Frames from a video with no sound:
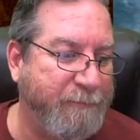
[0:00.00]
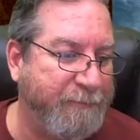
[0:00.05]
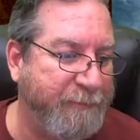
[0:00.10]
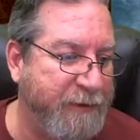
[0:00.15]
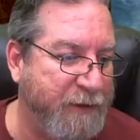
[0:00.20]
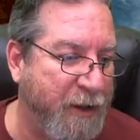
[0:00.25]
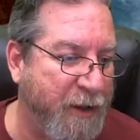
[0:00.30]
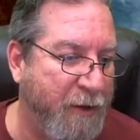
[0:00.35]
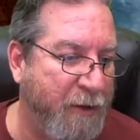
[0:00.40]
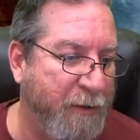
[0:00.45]

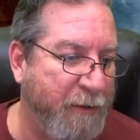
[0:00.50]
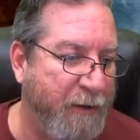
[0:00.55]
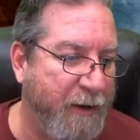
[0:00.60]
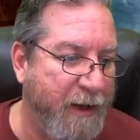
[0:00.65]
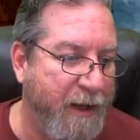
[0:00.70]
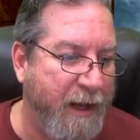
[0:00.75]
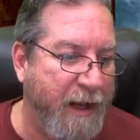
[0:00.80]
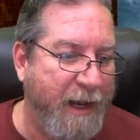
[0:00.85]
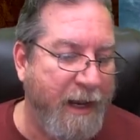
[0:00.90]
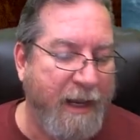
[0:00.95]
So
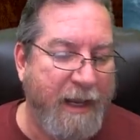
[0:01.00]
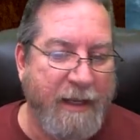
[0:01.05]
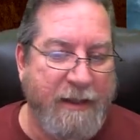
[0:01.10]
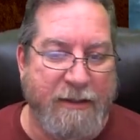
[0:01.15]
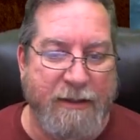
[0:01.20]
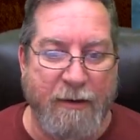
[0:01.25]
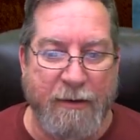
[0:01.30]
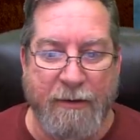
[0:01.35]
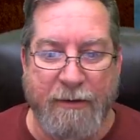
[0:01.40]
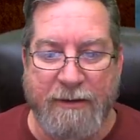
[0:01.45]

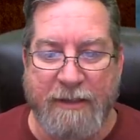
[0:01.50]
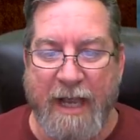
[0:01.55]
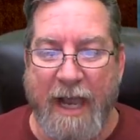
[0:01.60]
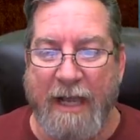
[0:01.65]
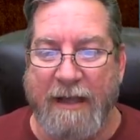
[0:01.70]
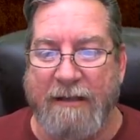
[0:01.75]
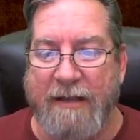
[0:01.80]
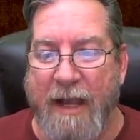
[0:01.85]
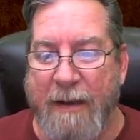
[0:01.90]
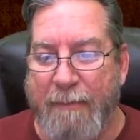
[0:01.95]
there's
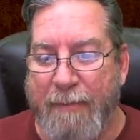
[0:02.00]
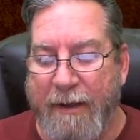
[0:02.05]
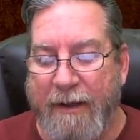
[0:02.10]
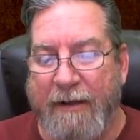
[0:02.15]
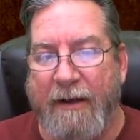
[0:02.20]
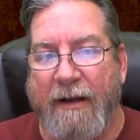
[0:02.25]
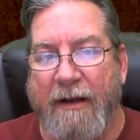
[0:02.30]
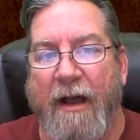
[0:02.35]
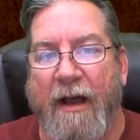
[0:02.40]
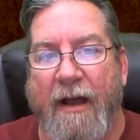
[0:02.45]
that. Type
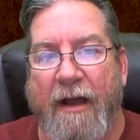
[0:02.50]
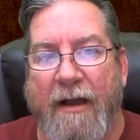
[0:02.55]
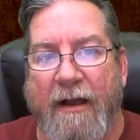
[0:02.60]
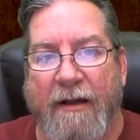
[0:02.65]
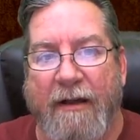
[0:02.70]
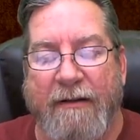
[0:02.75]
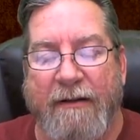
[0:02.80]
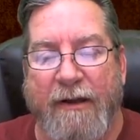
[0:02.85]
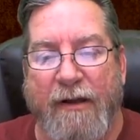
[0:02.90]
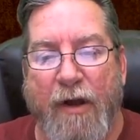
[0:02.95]
in
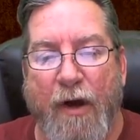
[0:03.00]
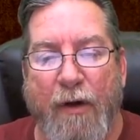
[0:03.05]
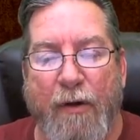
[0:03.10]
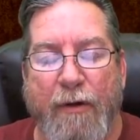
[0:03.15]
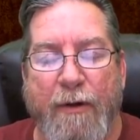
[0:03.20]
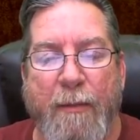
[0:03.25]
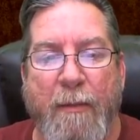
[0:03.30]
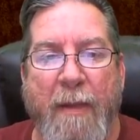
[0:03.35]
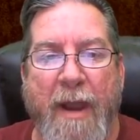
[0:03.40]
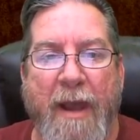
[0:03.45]
the code
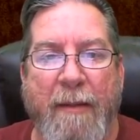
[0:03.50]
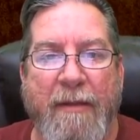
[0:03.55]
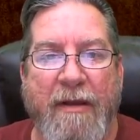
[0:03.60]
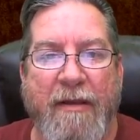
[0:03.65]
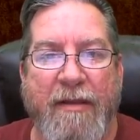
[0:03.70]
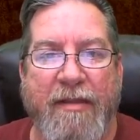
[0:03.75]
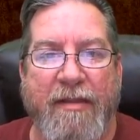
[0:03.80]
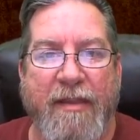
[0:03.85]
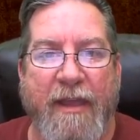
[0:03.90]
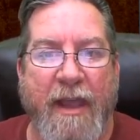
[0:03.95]

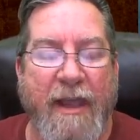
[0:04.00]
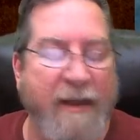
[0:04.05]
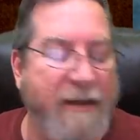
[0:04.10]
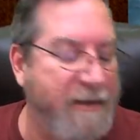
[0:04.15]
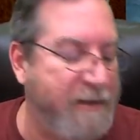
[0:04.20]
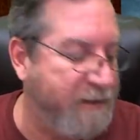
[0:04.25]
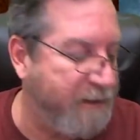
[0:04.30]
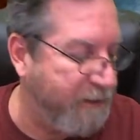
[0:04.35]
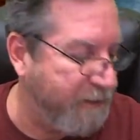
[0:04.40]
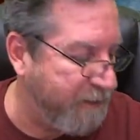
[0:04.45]
MAMMOTH
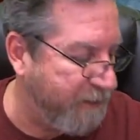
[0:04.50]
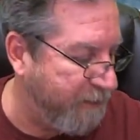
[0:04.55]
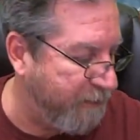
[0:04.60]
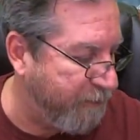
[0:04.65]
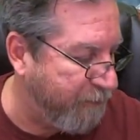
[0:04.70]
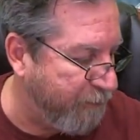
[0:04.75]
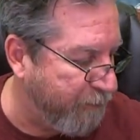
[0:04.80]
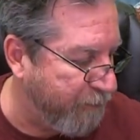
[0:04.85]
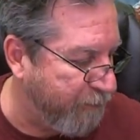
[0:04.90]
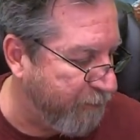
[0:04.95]
and
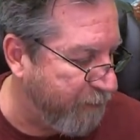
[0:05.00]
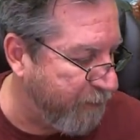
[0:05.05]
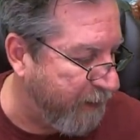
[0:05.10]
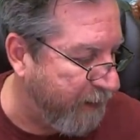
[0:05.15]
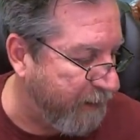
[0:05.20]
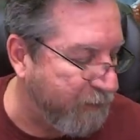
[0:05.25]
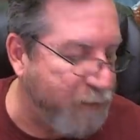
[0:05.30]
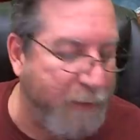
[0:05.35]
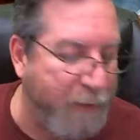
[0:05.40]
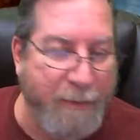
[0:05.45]

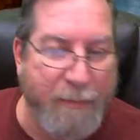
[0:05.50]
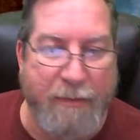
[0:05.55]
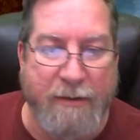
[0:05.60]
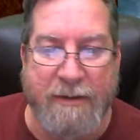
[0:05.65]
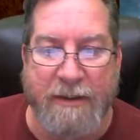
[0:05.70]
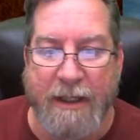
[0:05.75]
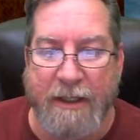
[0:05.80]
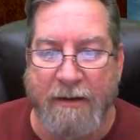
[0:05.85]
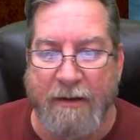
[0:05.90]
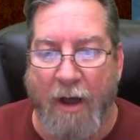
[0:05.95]
get
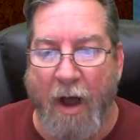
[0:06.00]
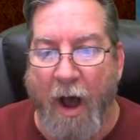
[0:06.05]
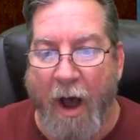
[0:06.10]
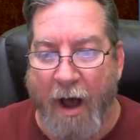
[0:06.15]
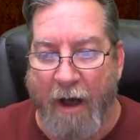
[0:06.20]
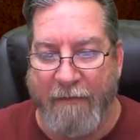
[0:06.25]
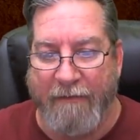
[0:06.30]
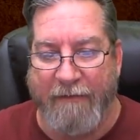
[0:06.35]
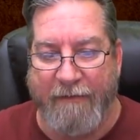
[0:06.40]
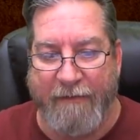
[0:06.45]
20%
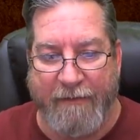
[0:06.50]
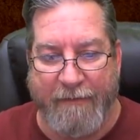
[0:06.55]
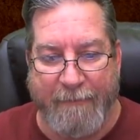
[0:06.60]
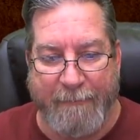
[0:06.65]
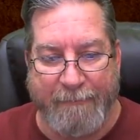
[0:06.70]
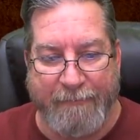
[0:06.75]
off.